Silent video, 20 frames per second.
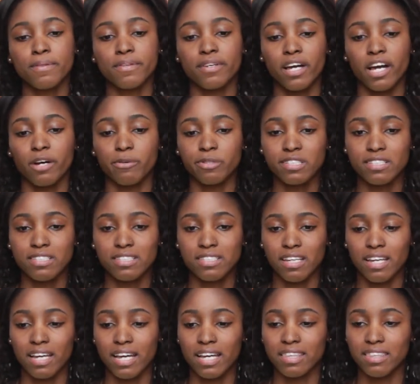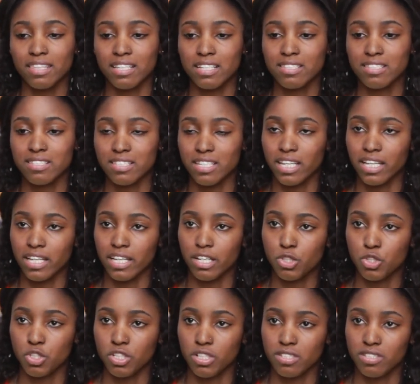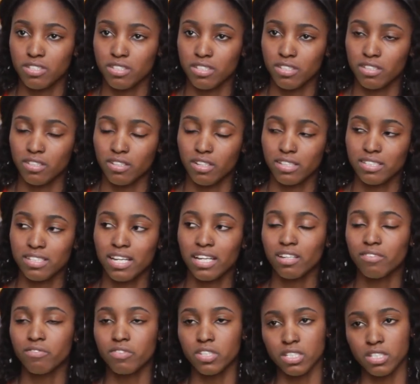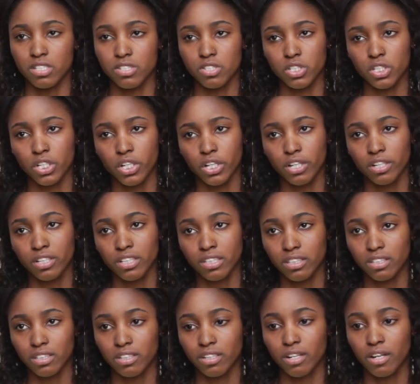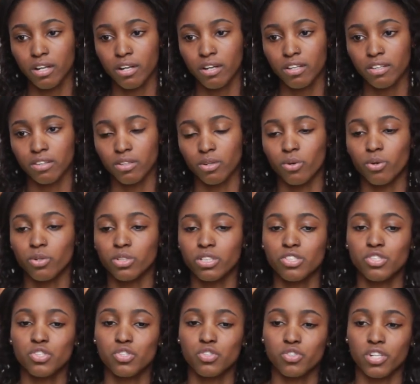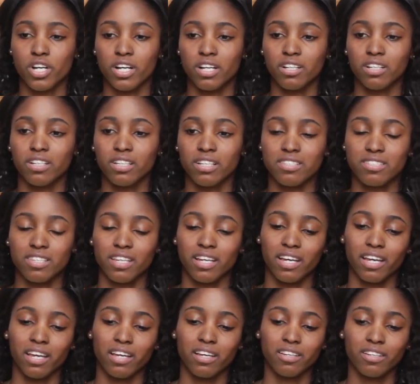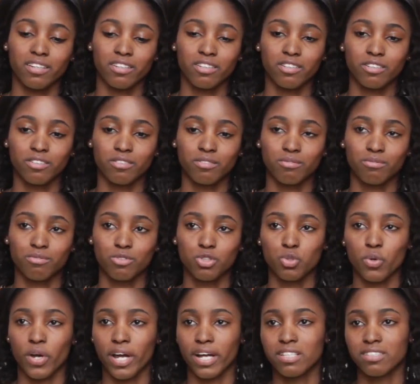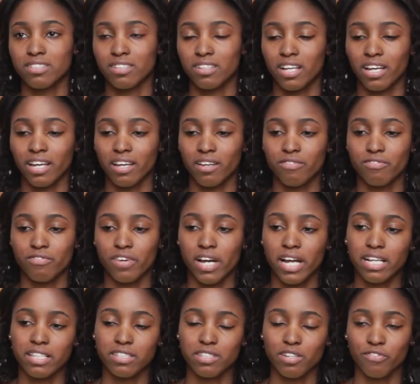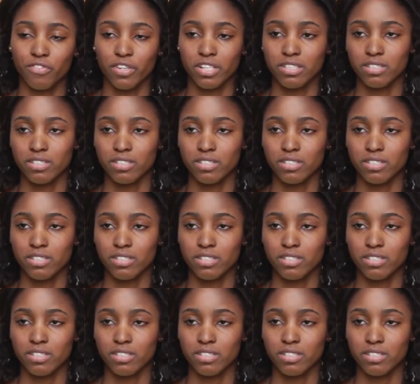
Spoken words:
I would say at this age, it's kind of easier. The only struggle is like trying to like find different